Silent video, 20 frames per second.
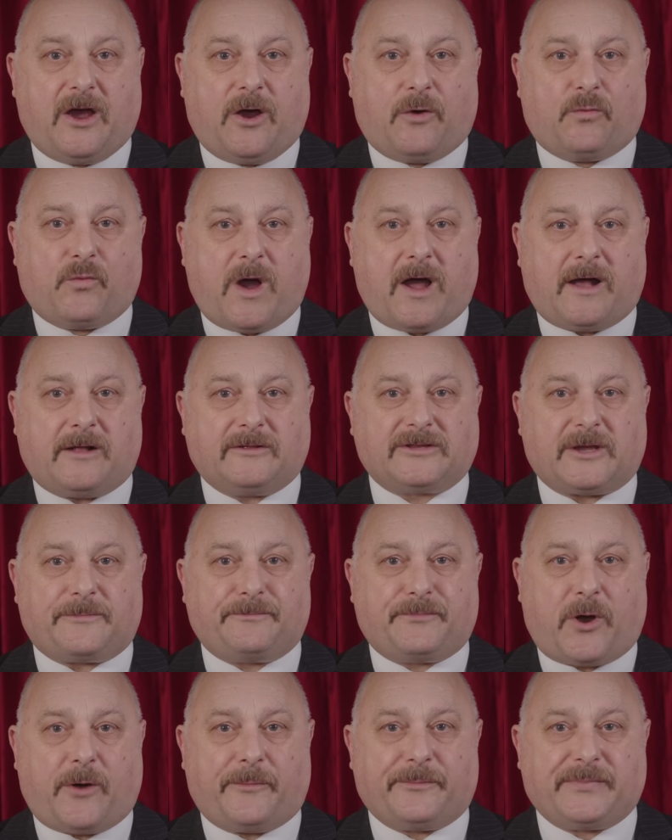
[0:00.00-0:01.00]
while the
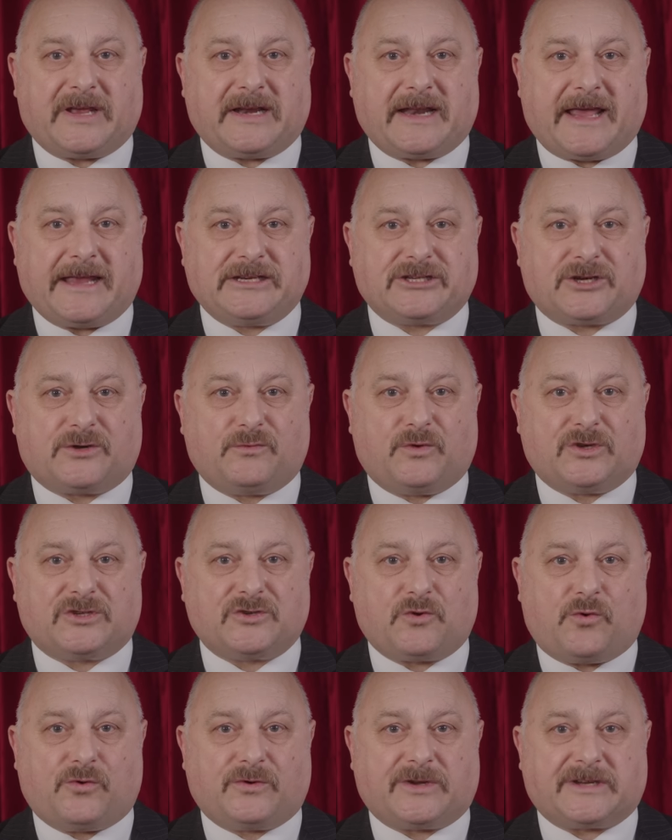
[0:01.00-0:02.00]
population was
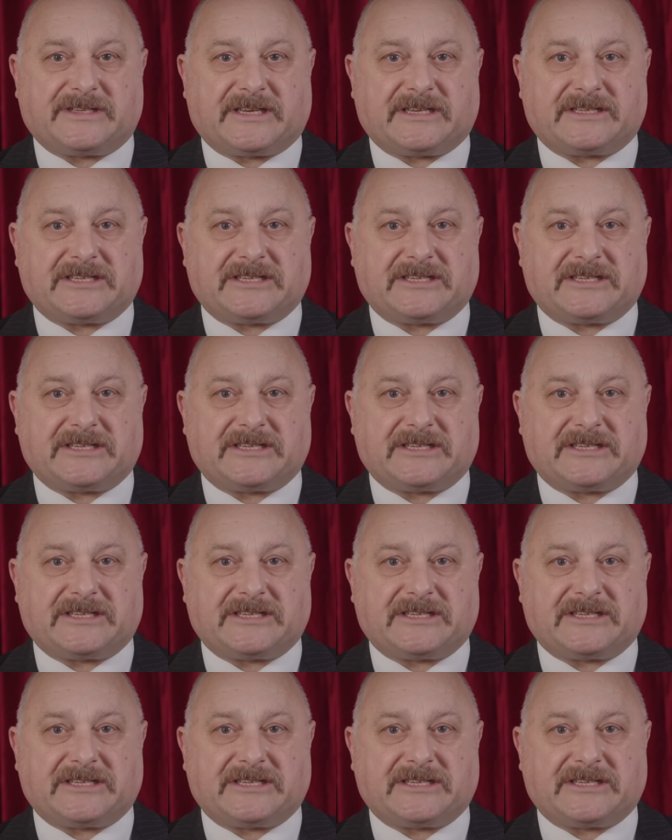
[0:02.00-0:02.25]
ordered to